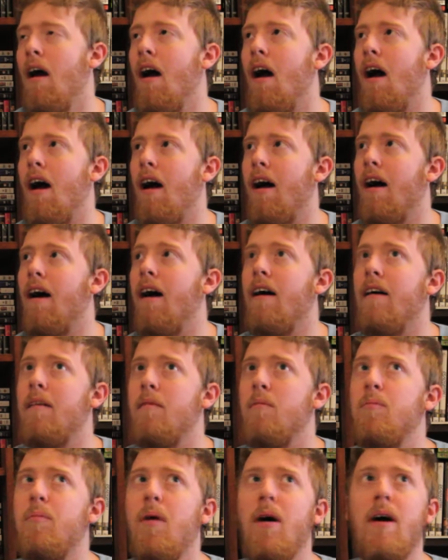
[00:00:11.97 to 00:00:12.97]

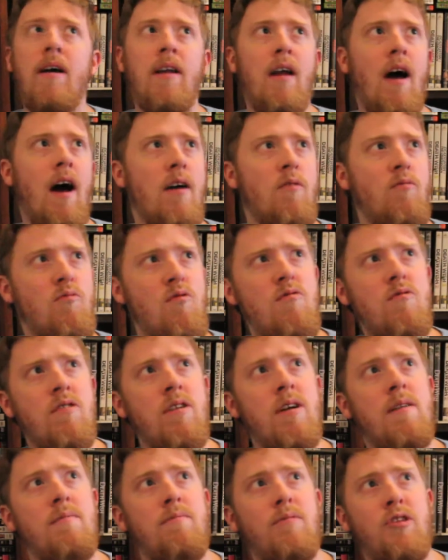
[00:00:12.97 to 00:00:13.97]
But I
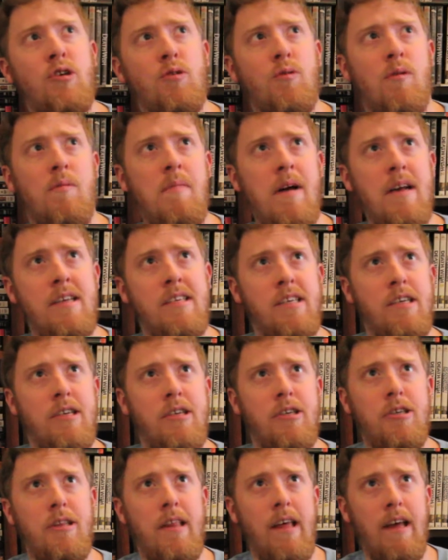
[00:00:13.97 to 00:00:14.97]
woke up to a
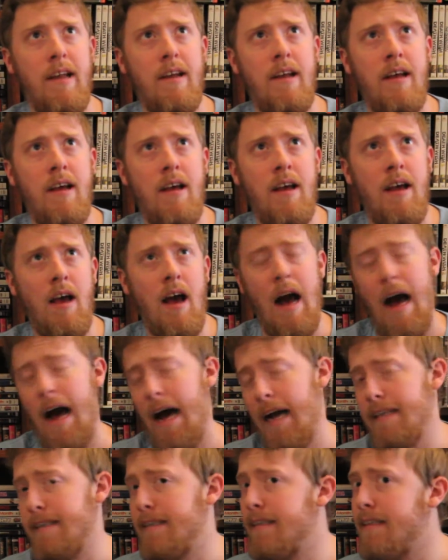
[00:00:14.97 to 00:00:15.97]
message that
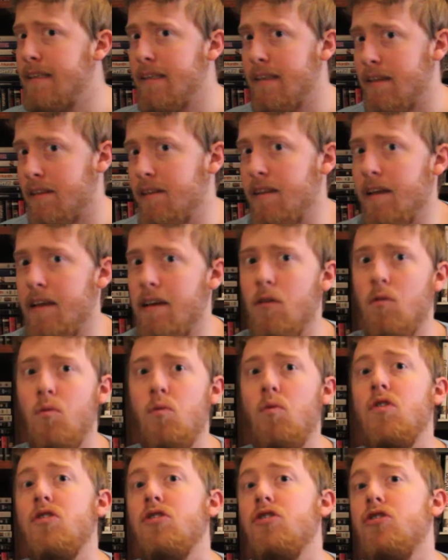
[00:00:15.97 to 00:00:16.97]
I didn't think
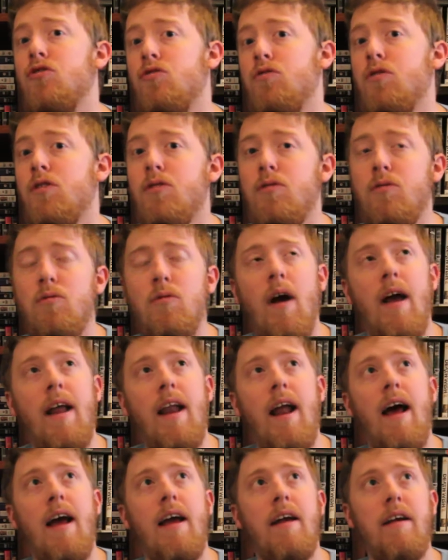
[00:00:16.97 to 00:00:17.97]
was true,
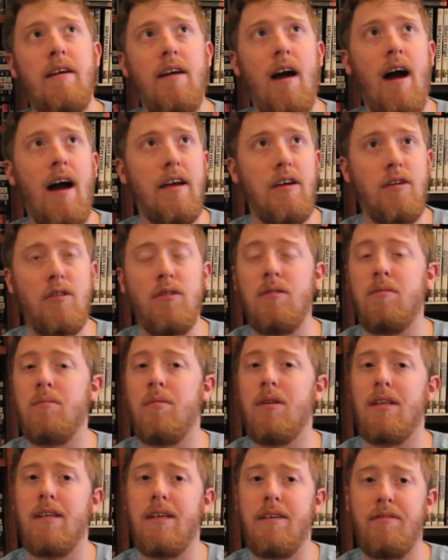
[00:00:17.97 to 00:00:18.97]
and I couldn't
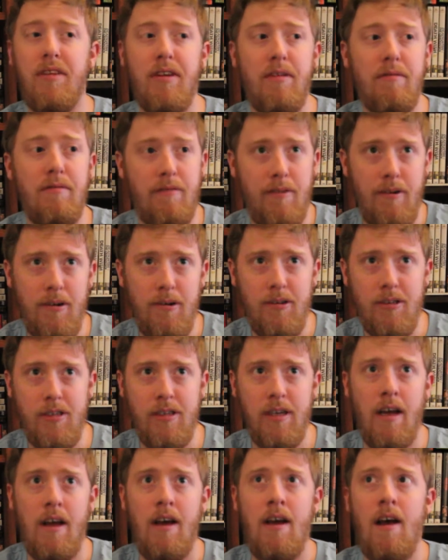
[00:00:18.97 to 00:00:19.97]
believe it at
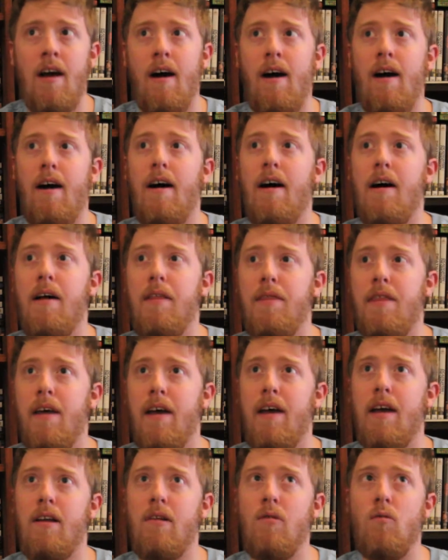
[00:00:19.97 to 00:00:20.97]
first,
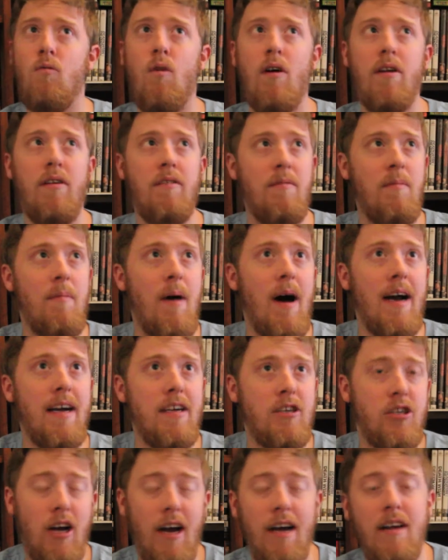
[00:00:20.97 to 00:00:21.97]
that one of
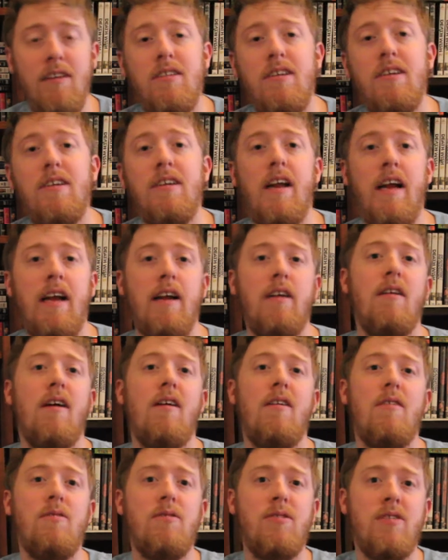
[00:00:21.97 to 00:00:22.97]
my childhood
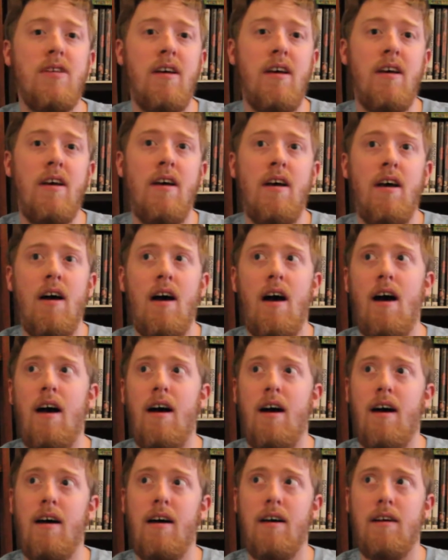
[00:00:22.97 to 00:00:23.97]
heroes,
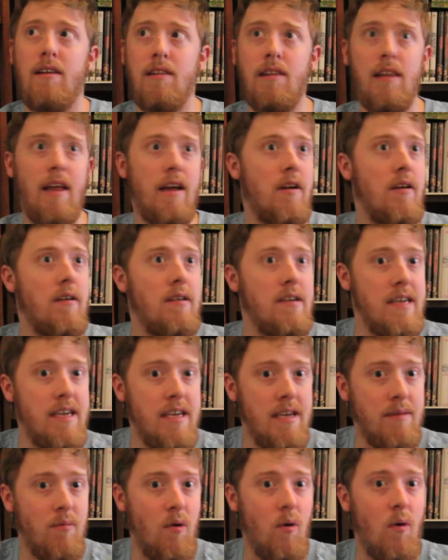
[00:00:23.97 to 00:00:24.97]
Leonard
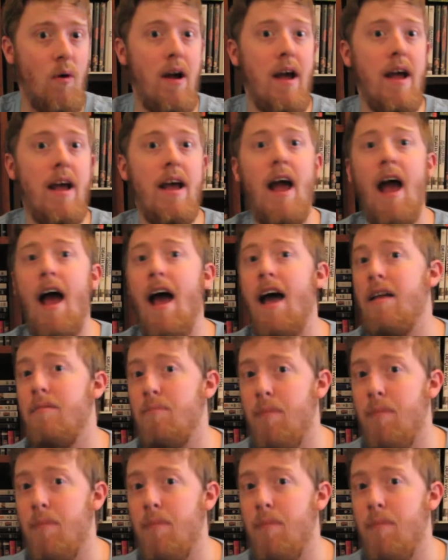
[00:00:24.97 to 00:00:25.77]
Nimoy, had